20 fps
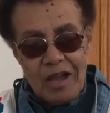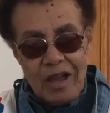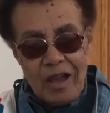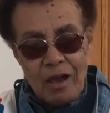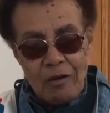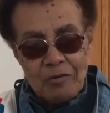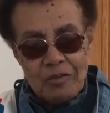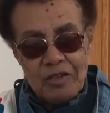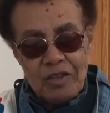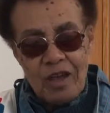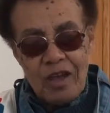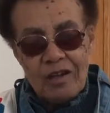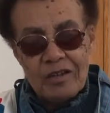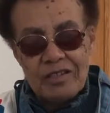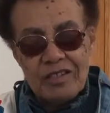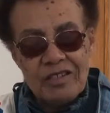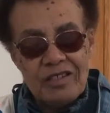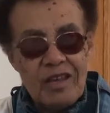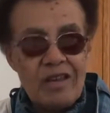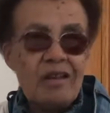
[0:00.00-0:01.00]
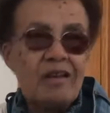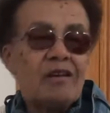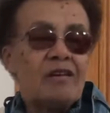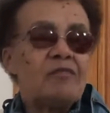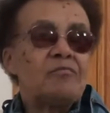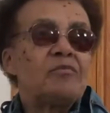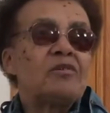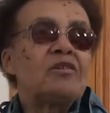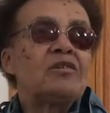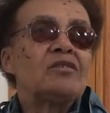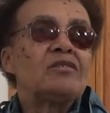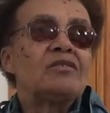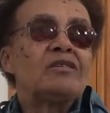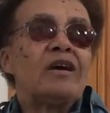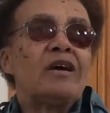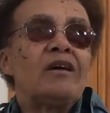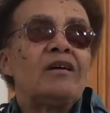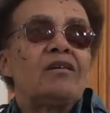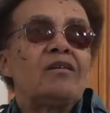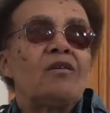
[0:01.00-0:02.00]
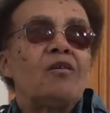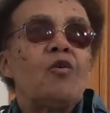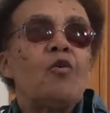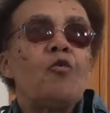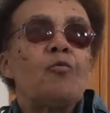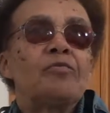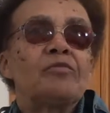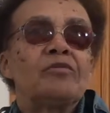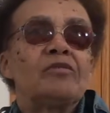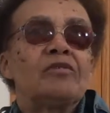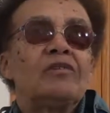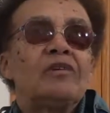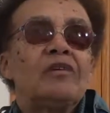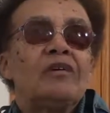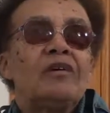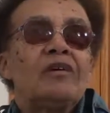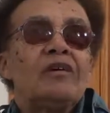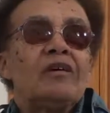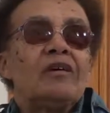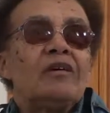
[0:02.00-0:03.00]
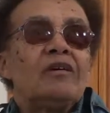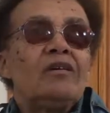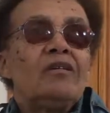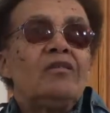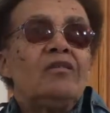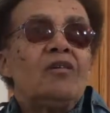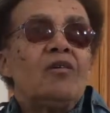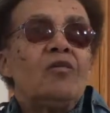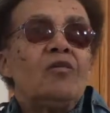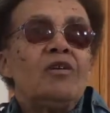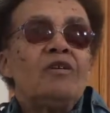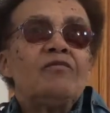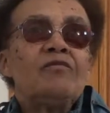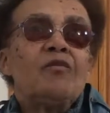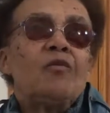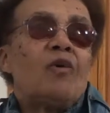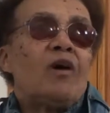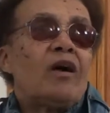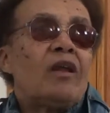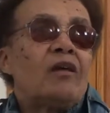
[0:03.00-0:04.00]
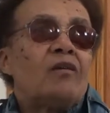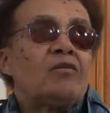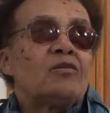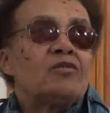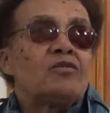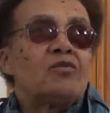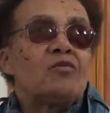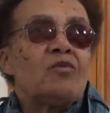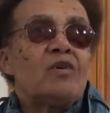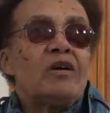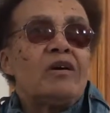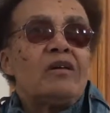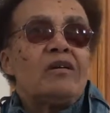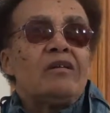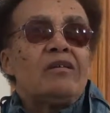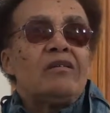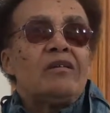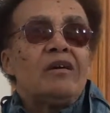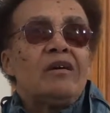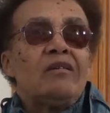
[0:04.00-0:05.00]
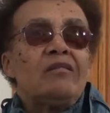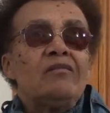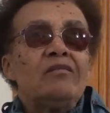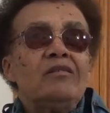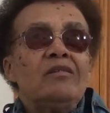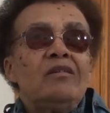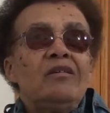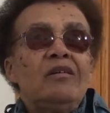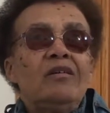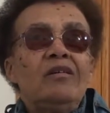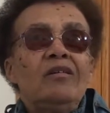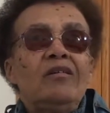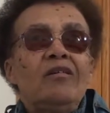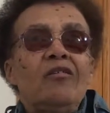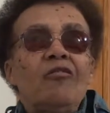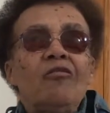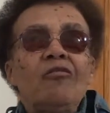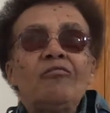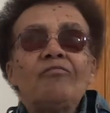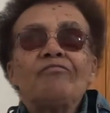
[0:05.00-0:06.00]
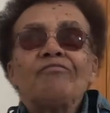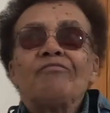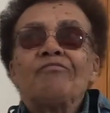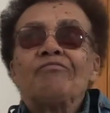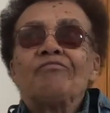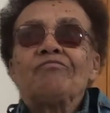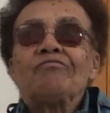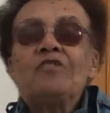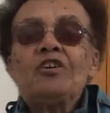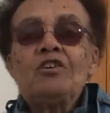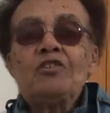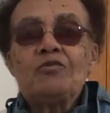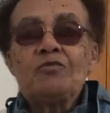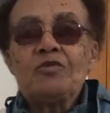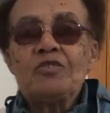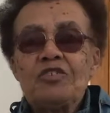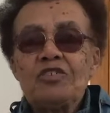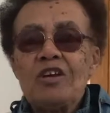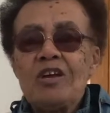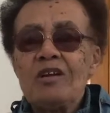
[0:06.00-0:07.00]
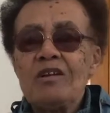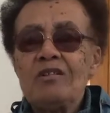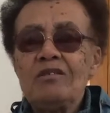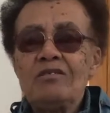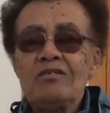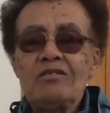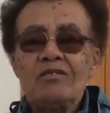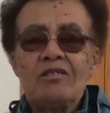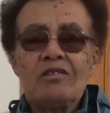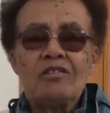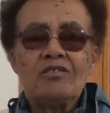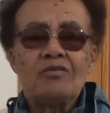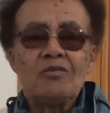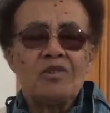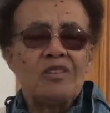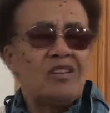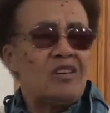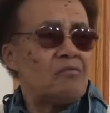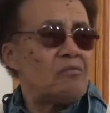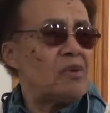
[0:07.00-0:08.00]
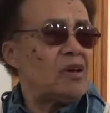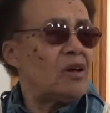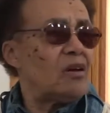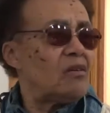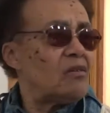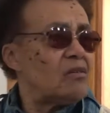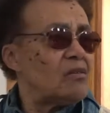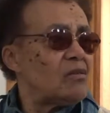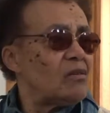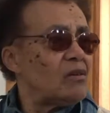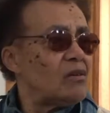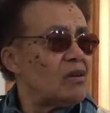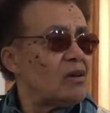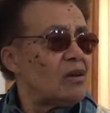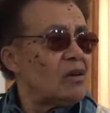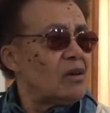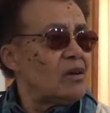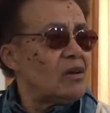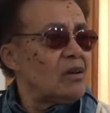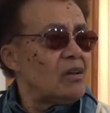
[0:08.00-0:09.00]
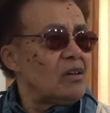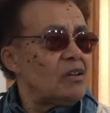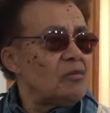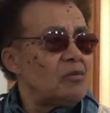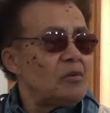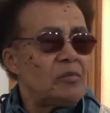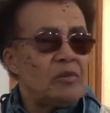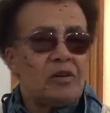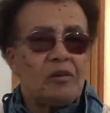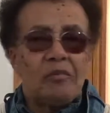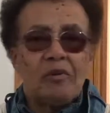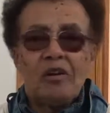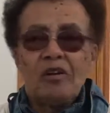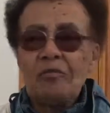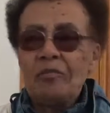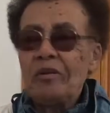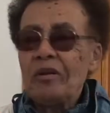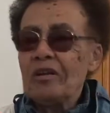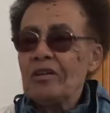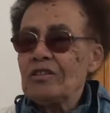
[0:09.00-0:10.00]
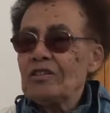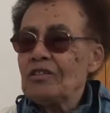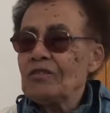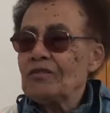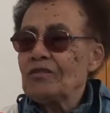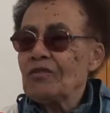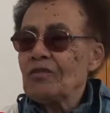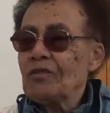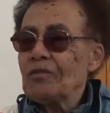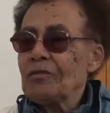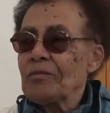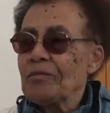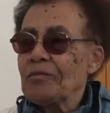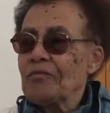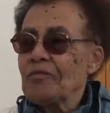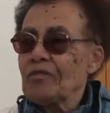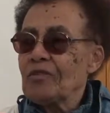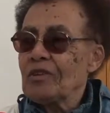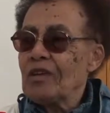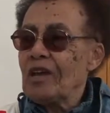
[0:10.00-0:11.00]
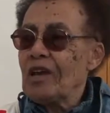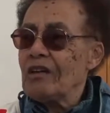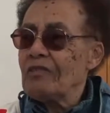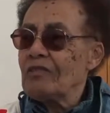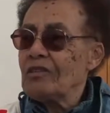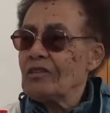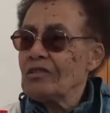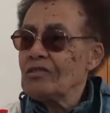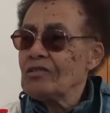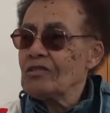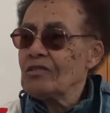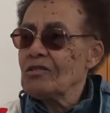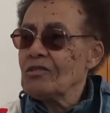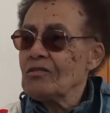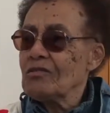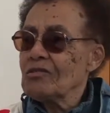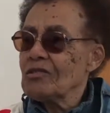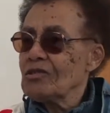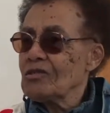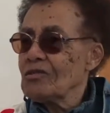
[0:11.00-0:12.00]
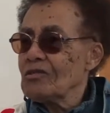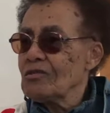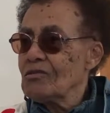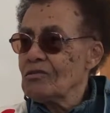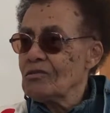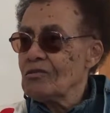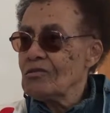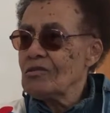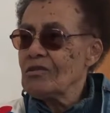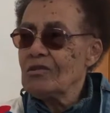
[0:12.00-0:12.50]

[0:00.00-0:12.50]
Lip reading: I was kind of sad because I had hoped, even while I was away, that things change, things would get better. It would be a better place for Catholics to go to school.